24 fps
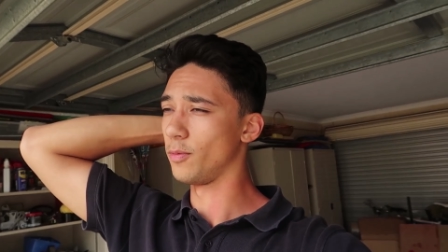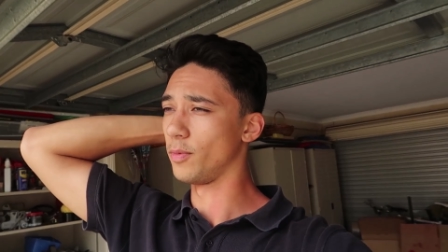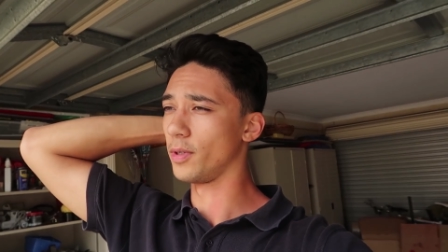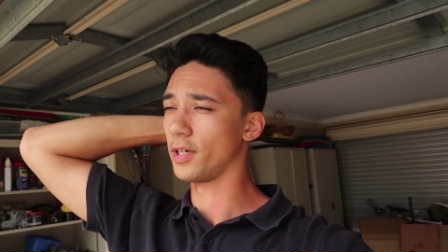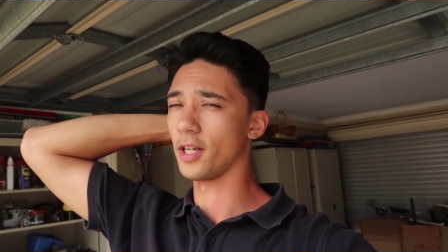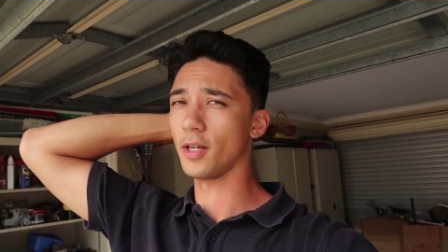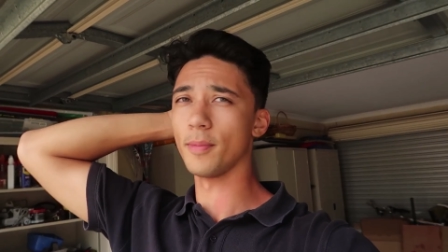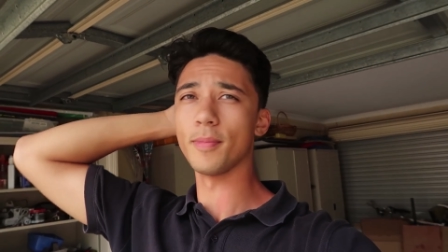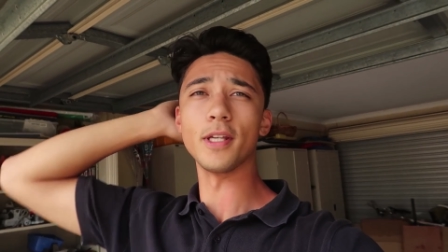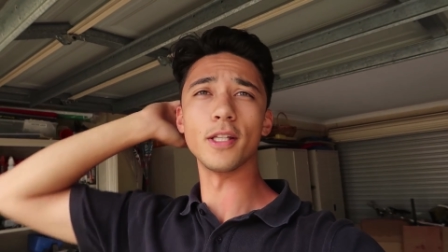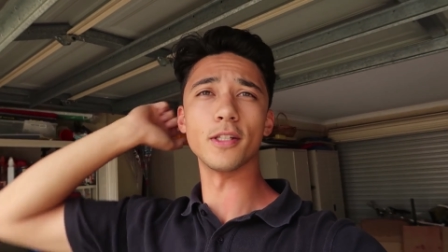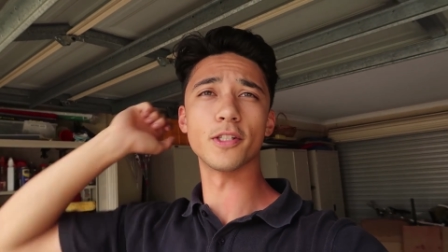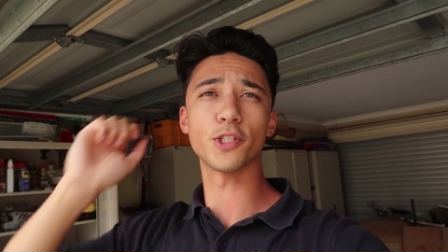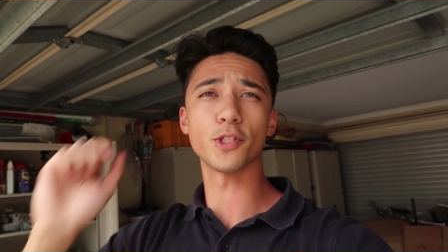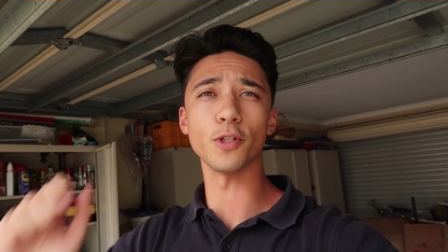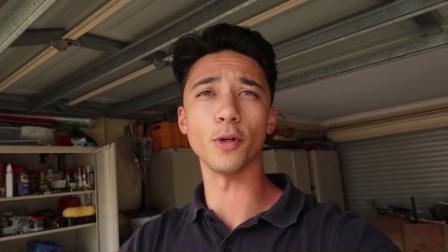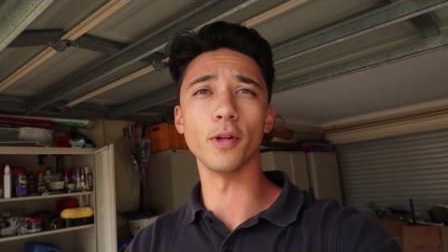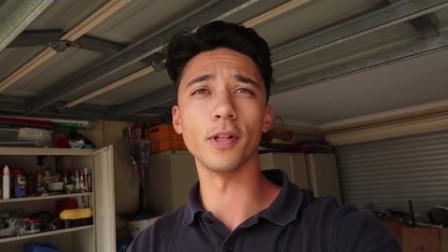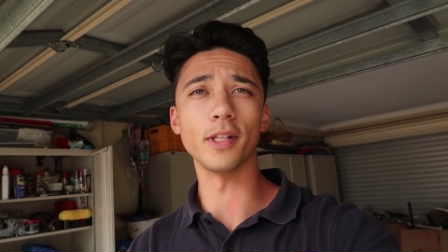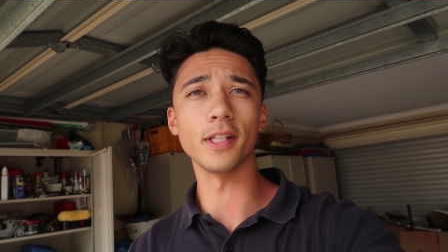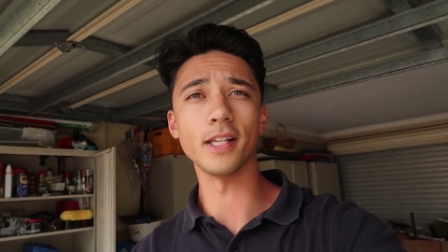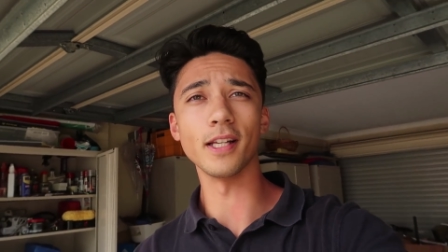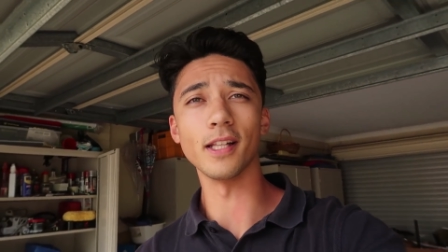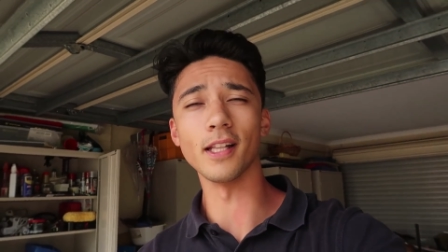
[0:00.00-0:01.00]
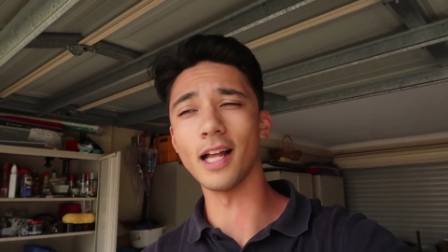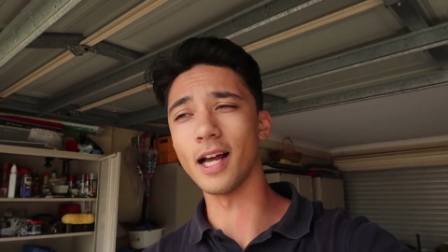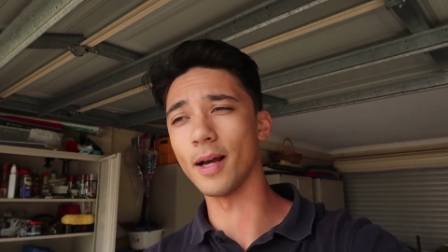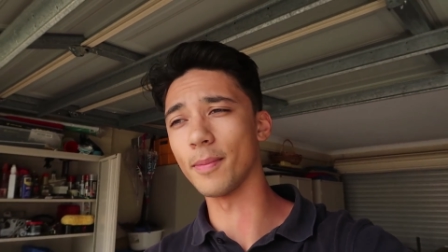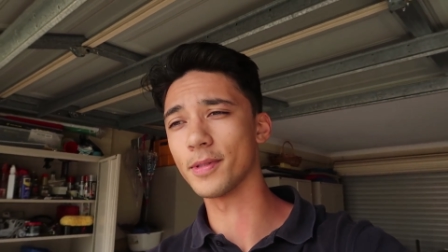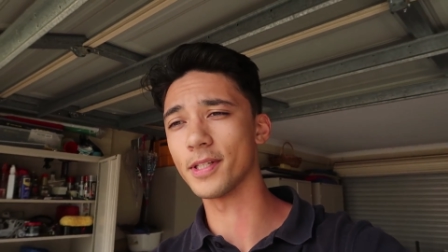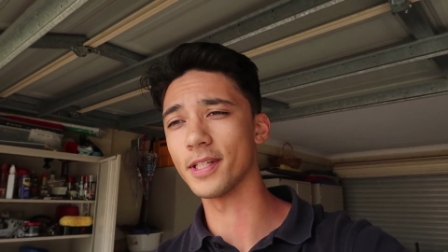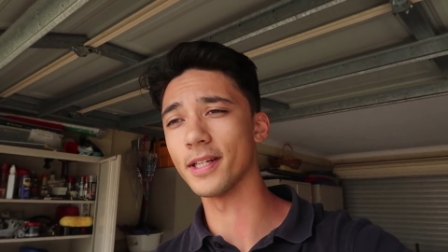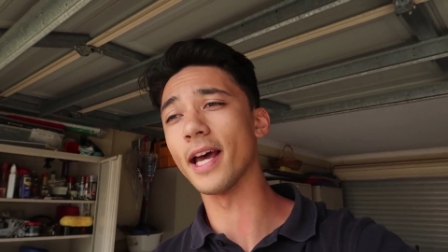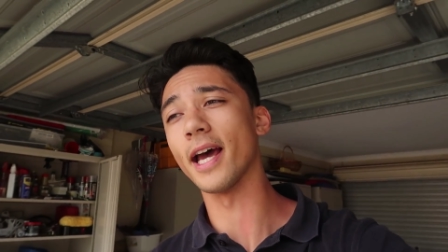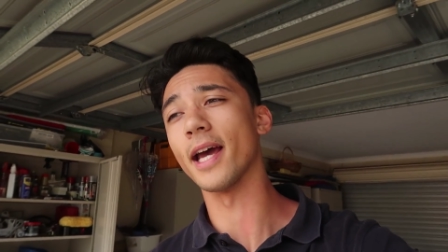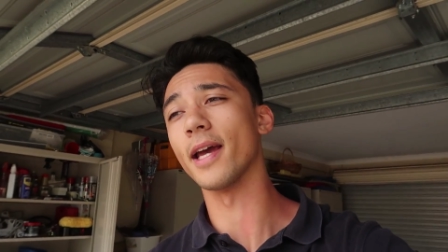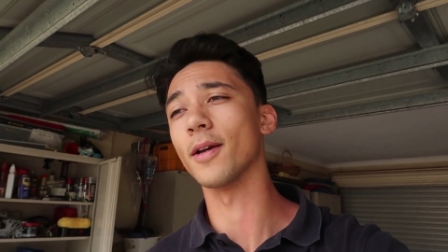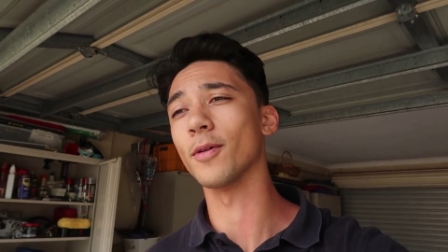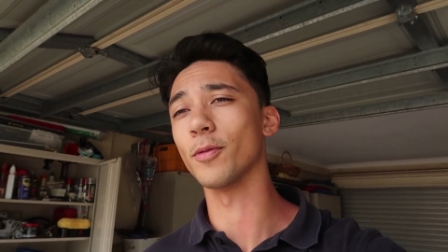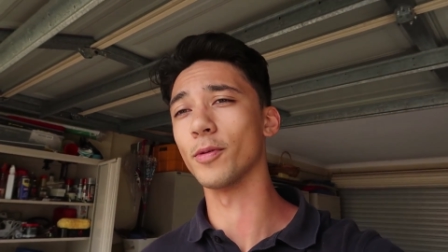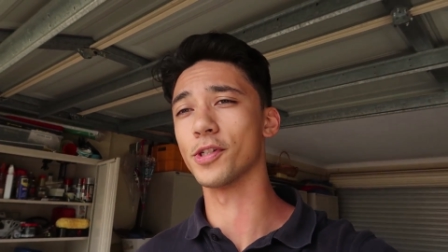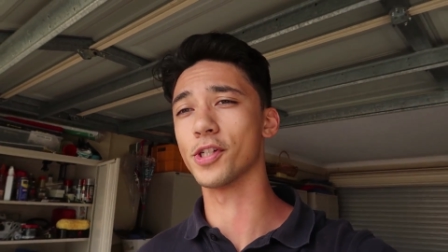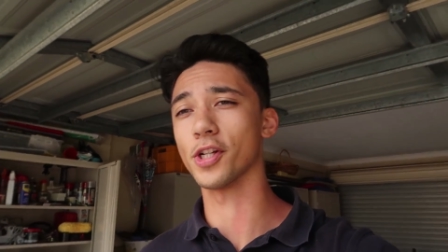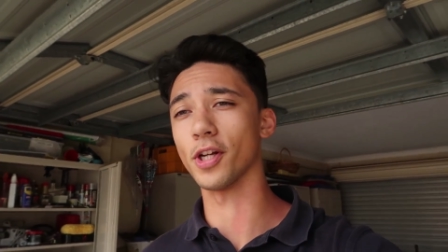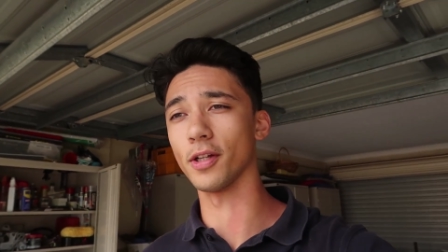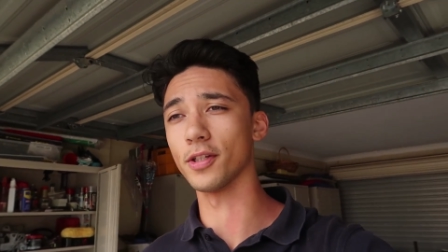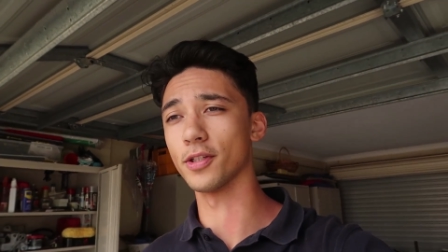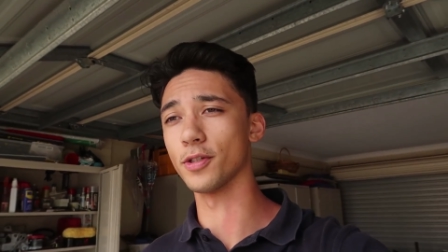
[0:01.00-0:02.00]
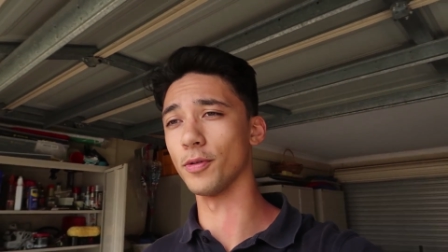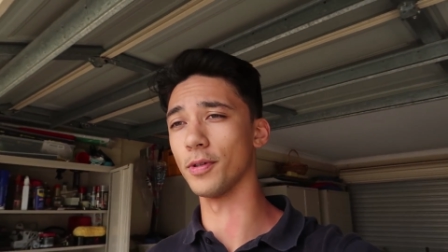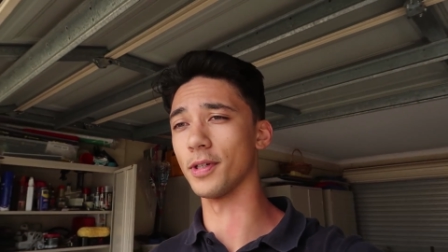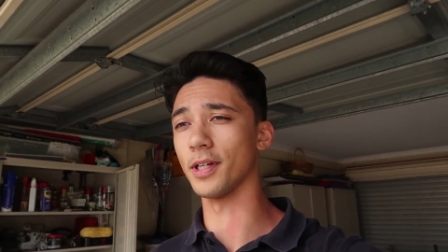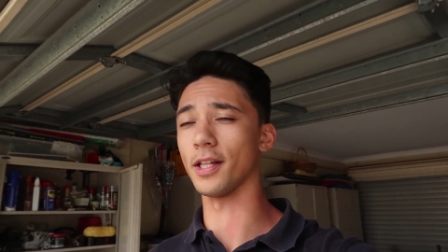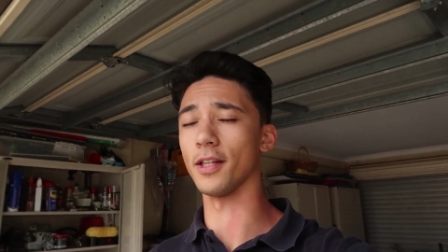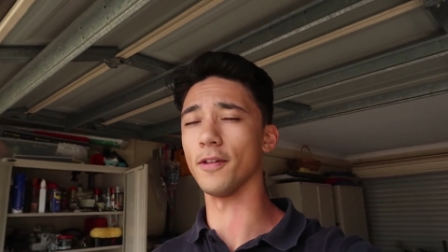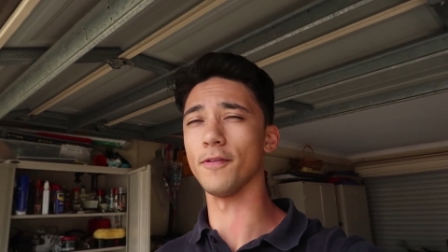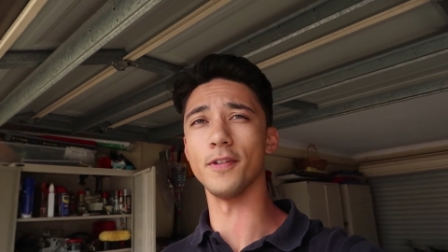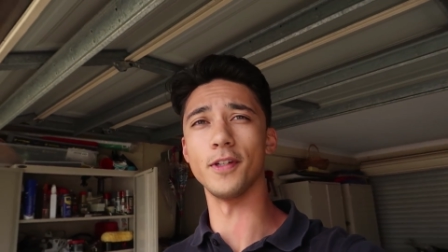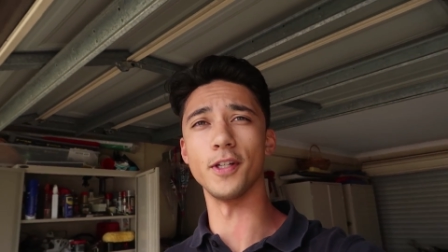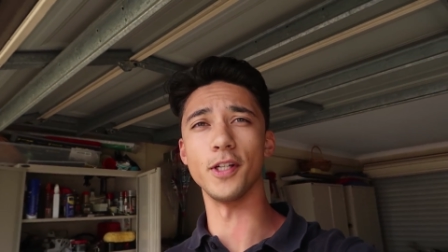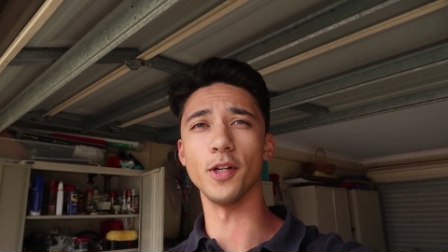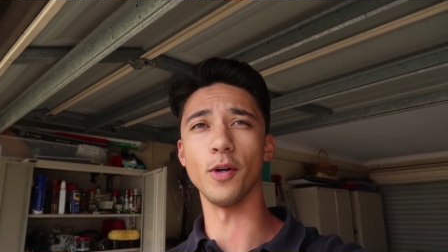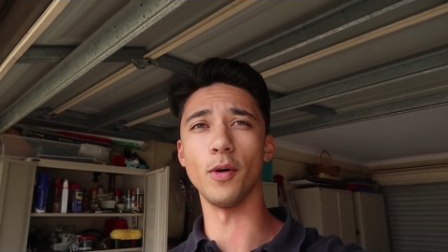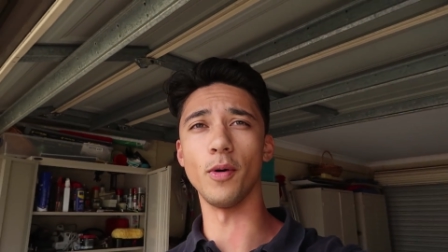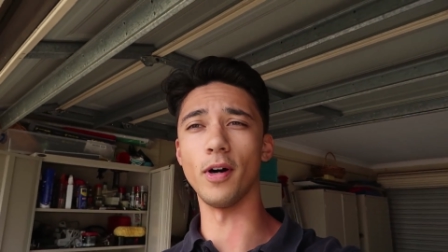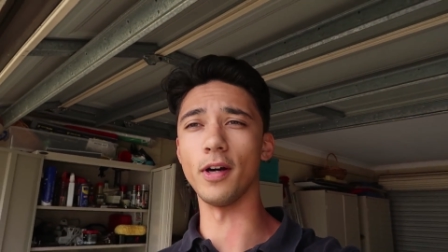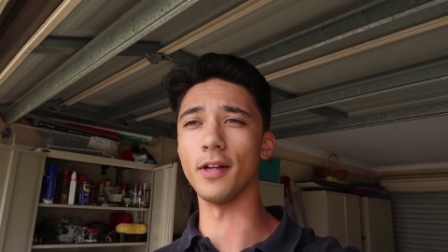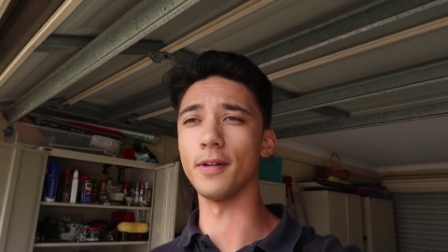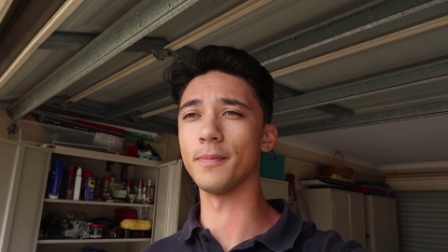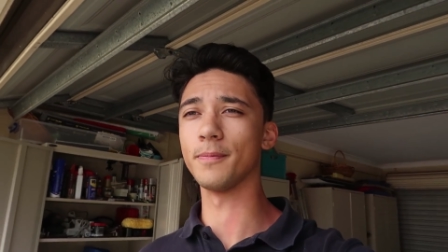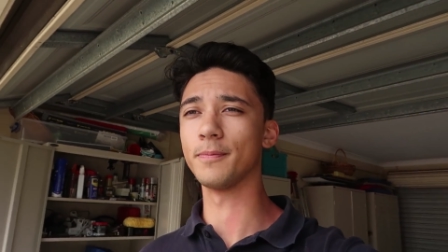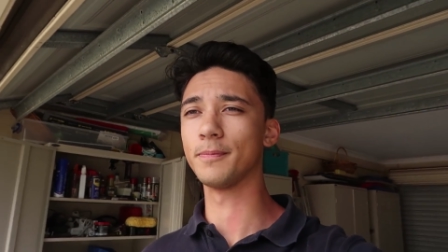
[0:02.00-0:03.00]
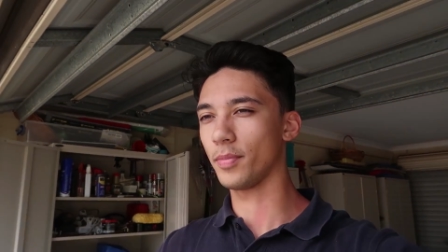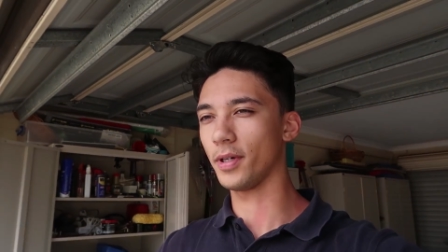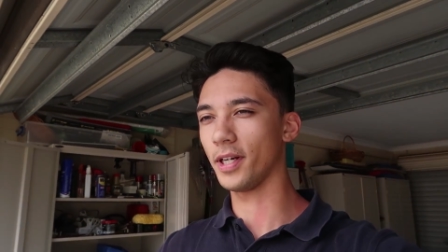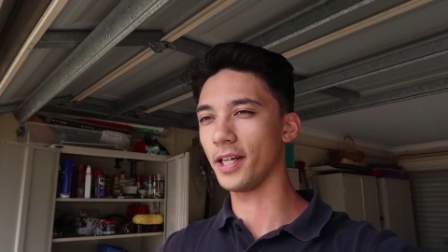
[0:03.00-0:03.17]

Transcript: we're gonna be installing the alarm today, which I'll do another video on.